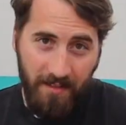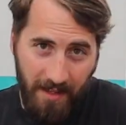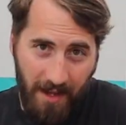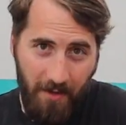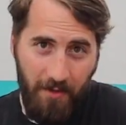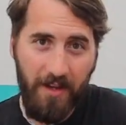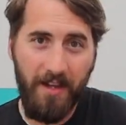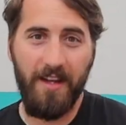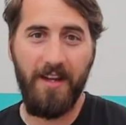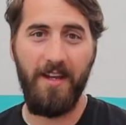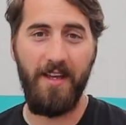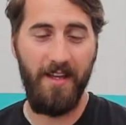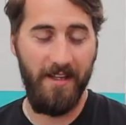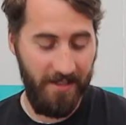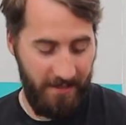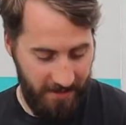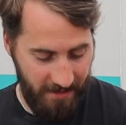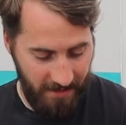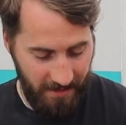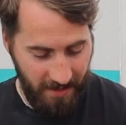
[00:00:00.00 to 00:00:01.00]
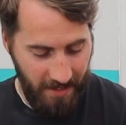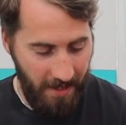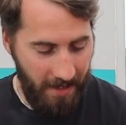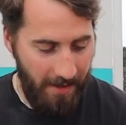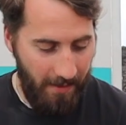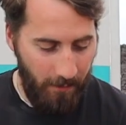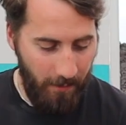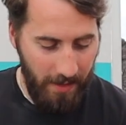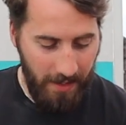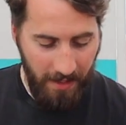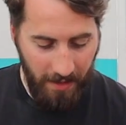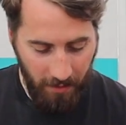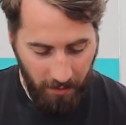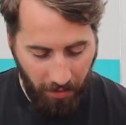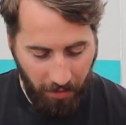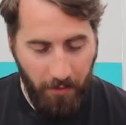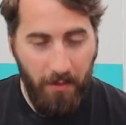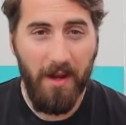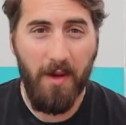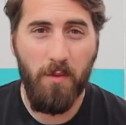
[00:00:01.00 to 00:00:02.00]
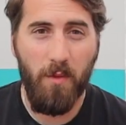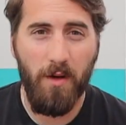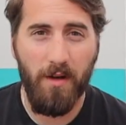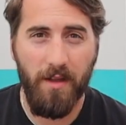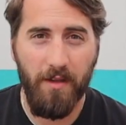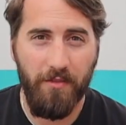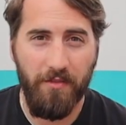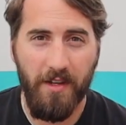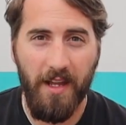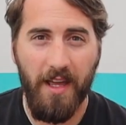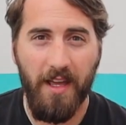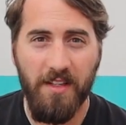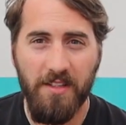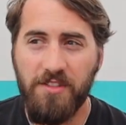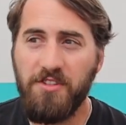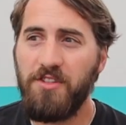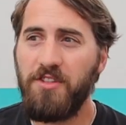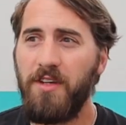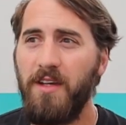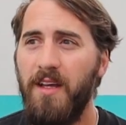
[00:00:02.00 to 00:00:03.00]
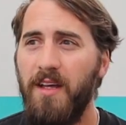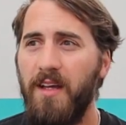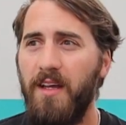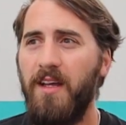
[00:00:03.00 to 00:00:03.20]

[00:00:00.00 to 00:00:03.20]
Now here it is. We use 3/4 of an inch.